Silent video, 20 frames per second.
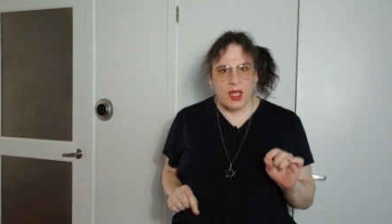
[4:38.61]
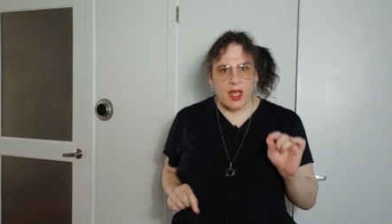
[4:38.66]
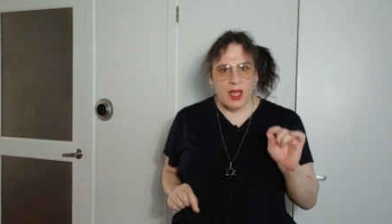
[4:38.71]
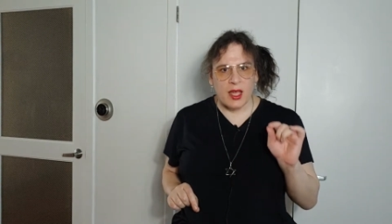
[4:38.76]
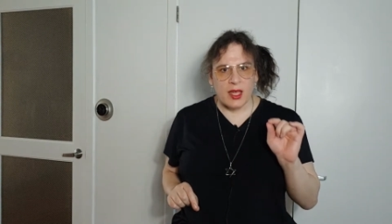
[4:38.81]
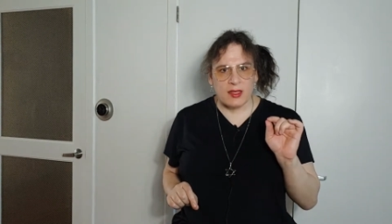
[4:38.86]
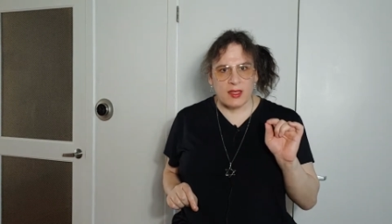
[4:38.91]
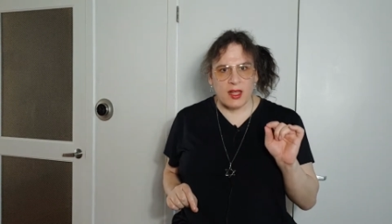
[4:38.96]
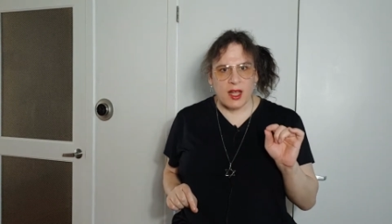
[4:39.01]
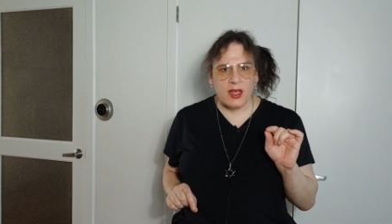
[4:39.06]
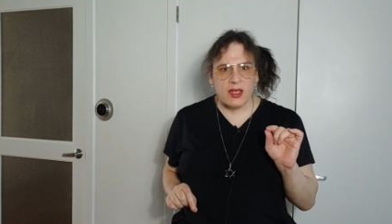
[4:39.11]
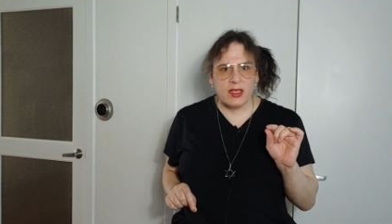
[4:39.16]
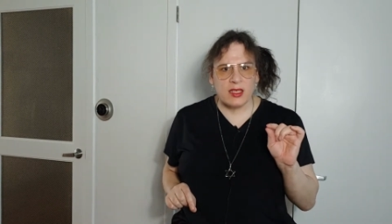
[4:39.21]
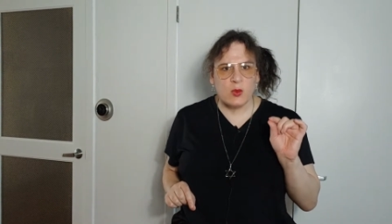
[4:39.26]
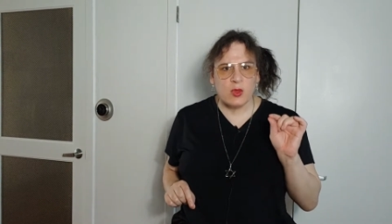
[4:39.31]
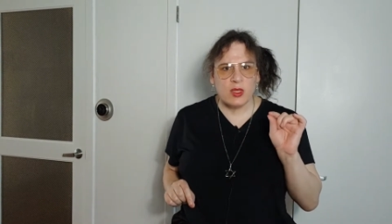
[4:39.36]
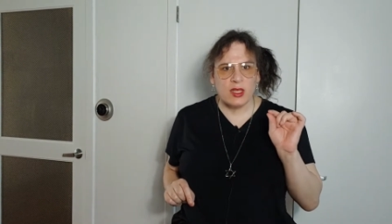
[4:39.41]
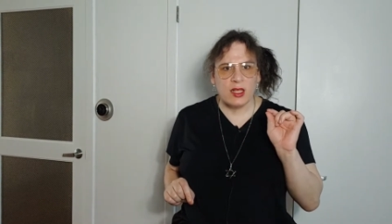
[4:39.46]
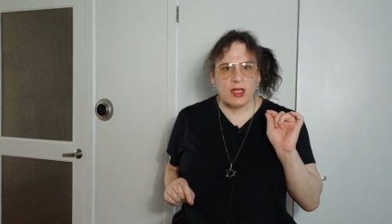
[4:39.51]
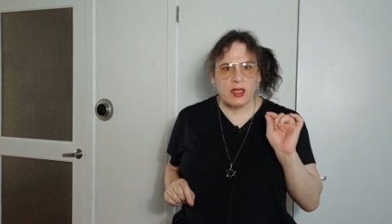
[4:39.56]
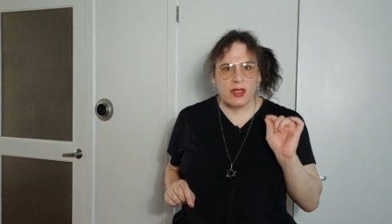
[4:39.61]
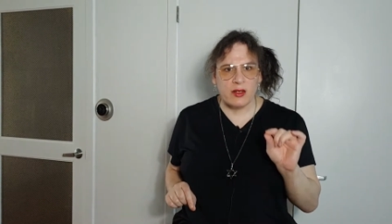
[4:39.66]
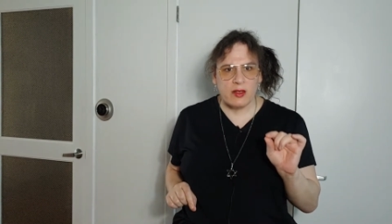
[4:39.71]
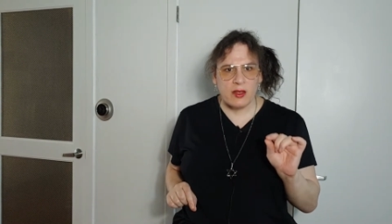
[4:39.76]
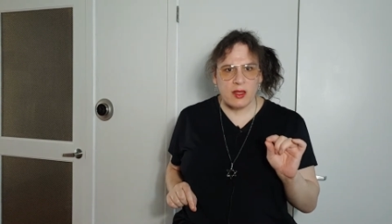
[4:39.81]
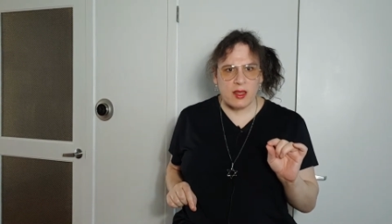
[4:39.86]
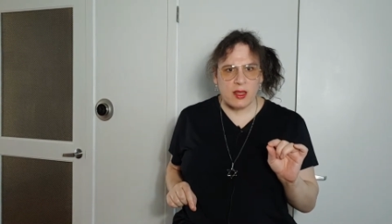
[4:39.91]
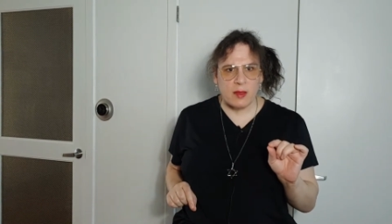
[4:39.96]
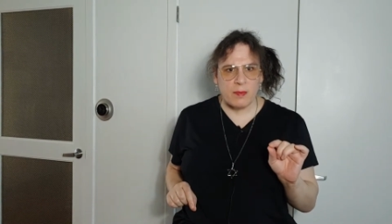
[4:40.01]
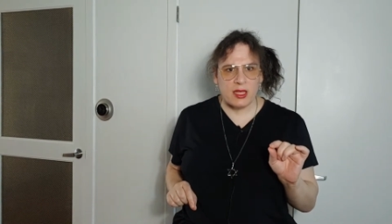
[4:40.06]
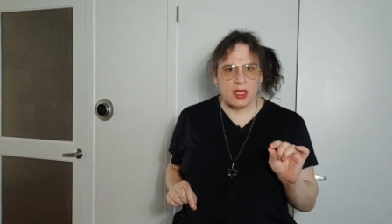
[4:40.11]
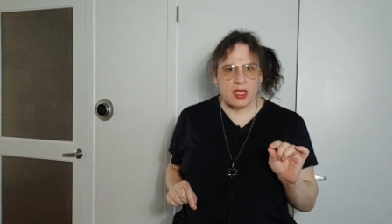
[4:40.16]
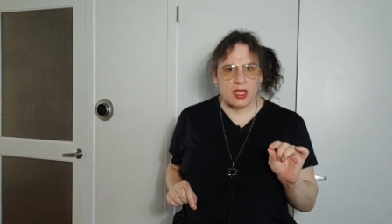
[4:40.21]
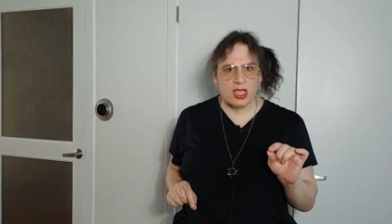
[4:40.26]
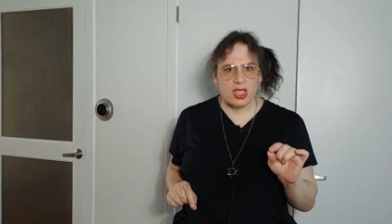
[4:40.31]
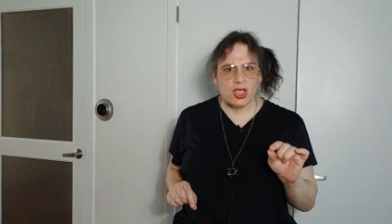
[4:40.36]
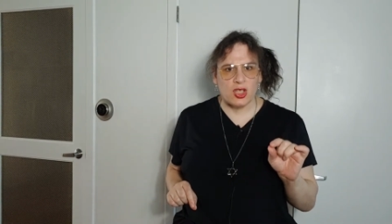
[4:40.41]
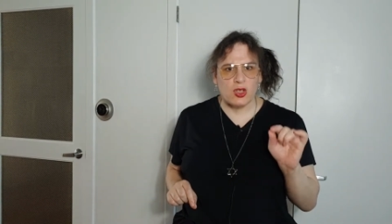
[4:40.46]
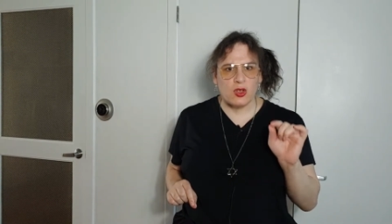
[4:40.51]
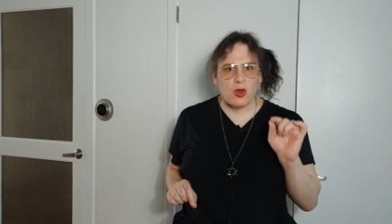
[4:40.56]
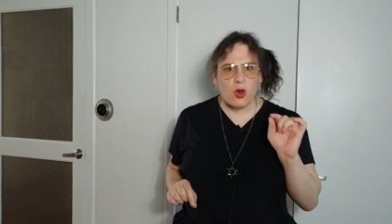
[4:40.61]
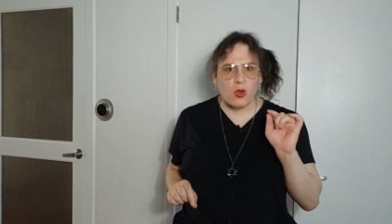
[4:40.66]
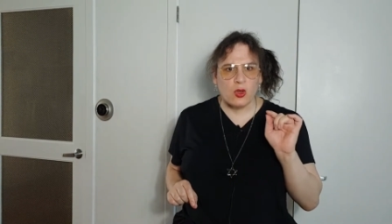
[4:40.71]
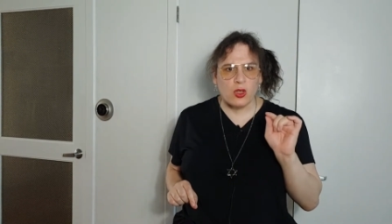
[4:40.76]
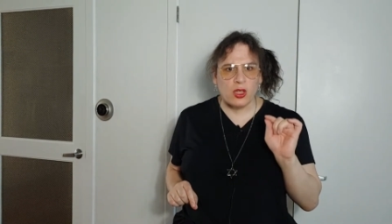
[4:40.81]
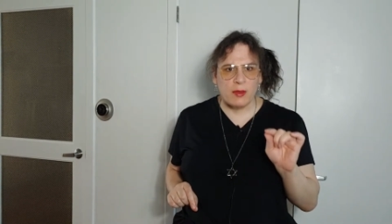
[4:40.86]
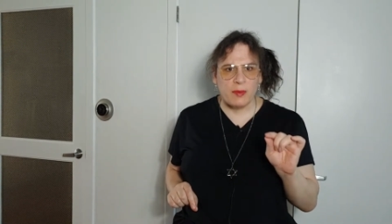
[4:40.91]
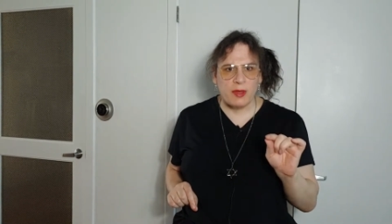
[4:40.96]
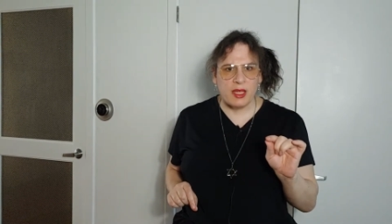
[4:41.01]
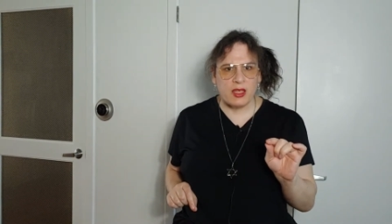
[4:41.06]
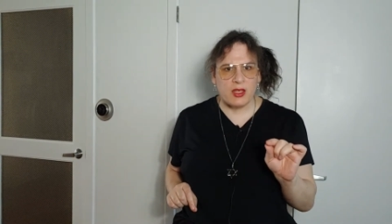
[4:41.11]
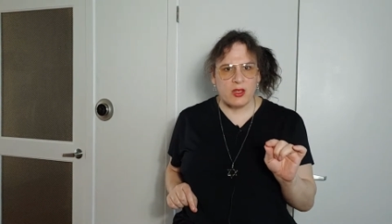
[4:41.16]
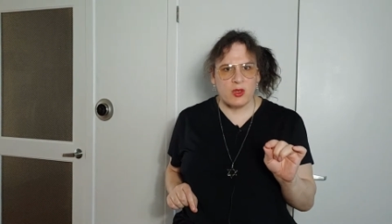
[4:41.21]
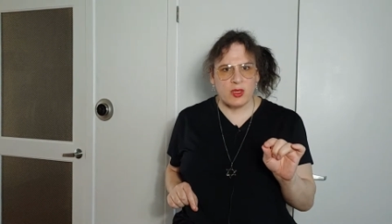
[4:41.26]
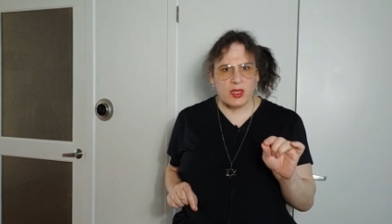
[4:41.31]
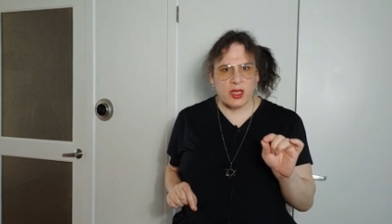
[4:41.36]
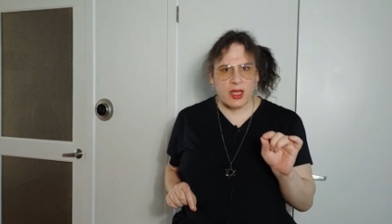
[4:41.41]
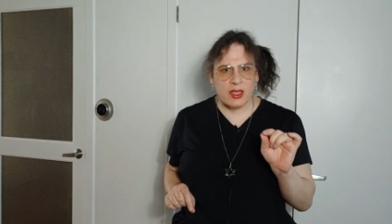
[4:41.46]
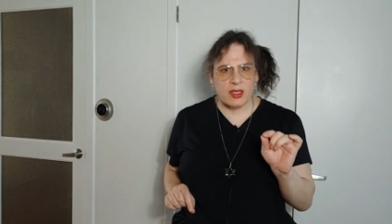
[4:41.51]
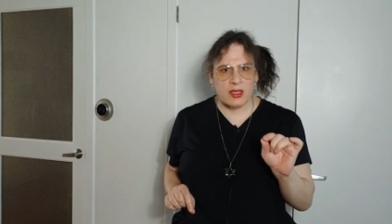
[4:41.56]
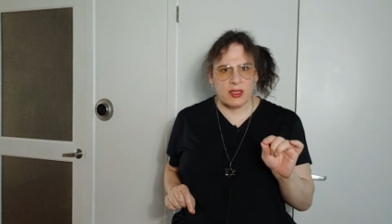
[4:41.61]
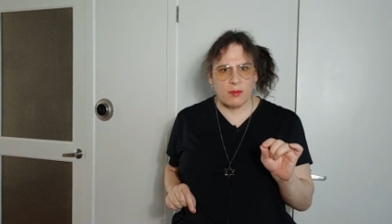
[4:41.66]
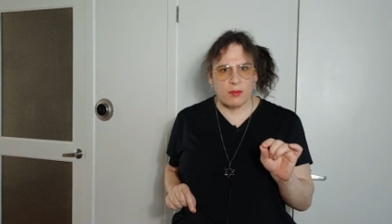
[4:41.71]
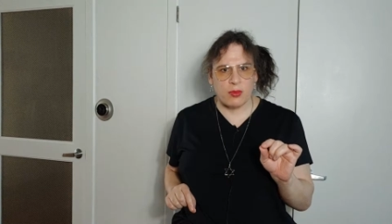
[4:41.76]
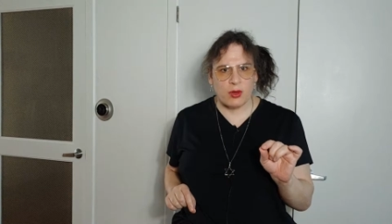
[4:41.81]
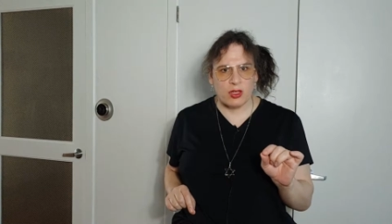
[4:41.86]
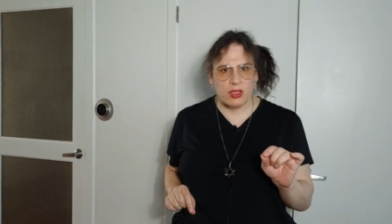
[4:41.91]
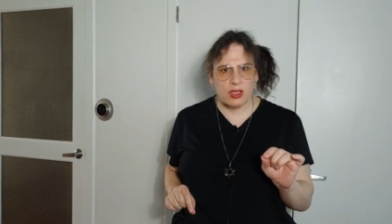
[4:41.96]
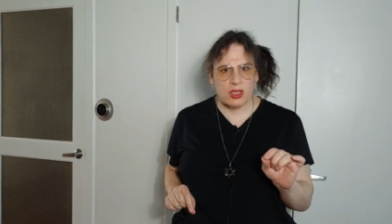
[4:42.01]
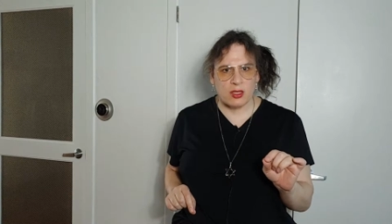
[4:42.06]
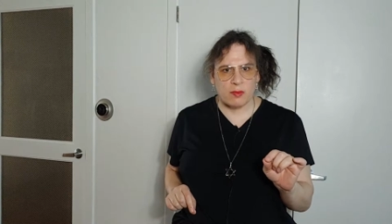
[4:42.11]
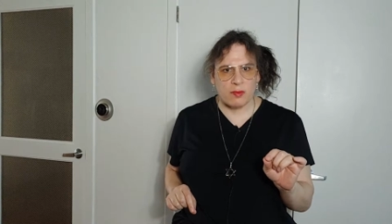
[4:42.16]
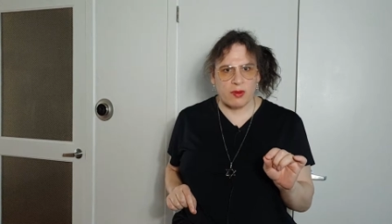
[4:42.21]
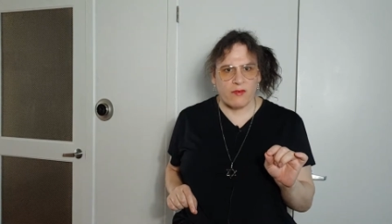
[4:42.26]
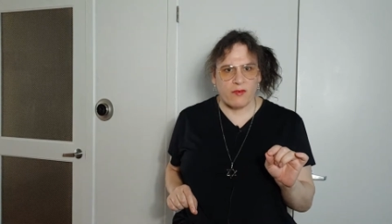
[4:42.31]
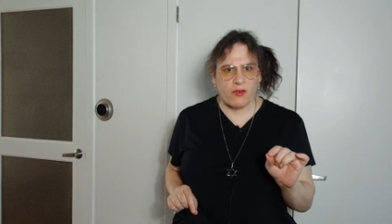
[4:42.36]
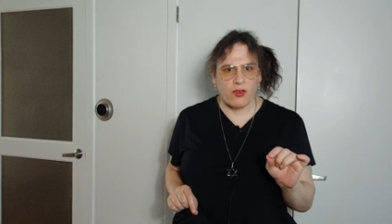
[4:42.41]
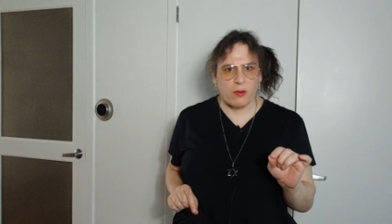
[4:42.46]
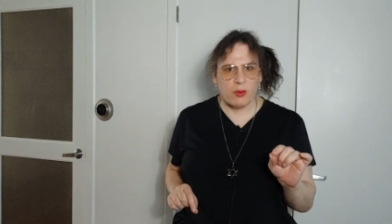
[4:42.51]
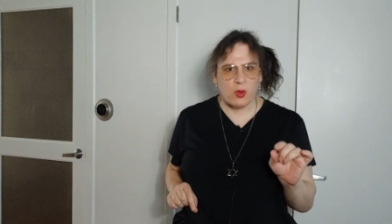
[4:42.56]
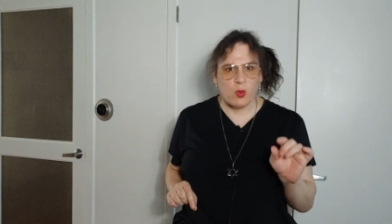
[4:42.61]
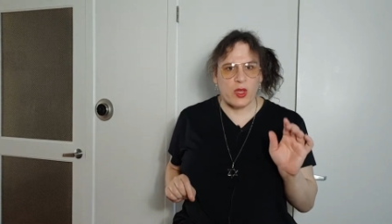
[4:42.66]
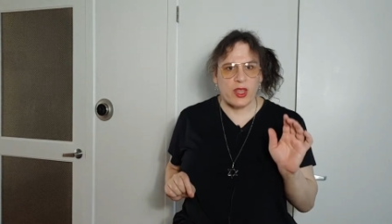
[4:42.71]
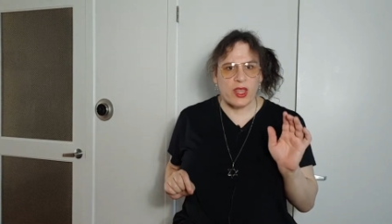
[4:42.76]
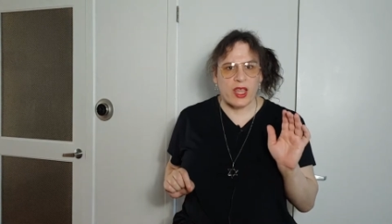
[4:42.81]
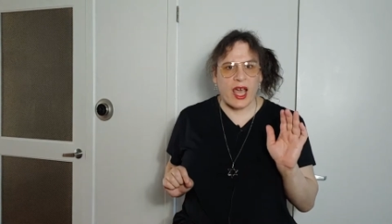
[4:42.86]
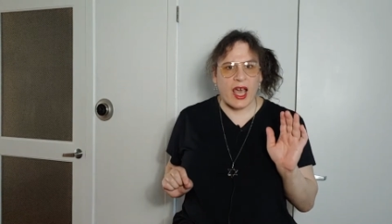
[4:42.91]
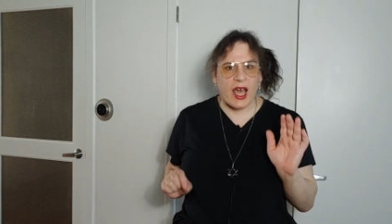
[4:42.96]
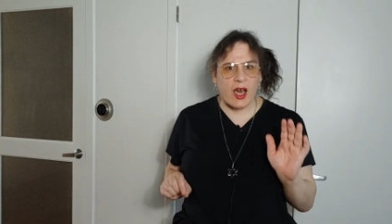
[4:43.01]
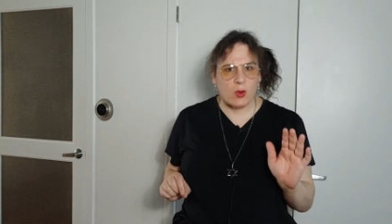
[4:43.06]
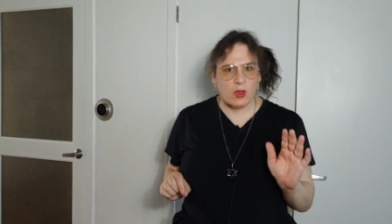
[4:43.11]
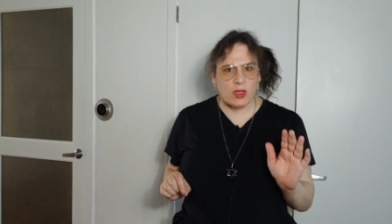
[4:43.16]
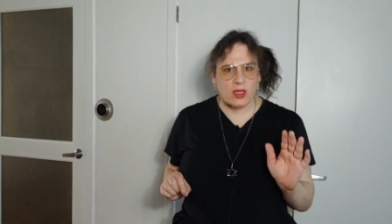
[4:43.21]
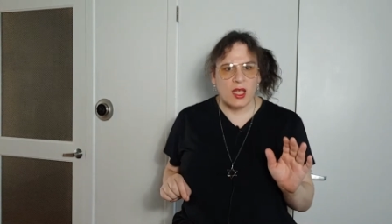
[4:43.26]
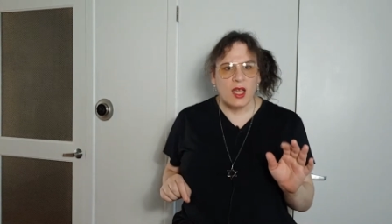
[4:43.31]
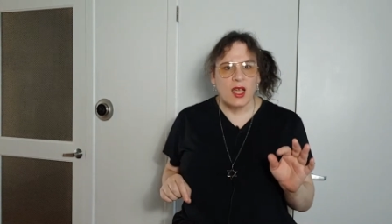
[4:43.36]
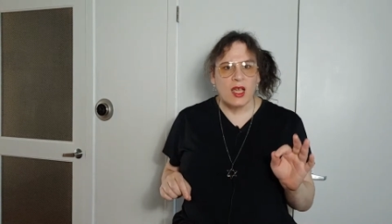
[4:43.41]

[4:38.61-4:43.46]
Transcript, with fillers: as long as it was clear that the petition could only be used against abortions performed without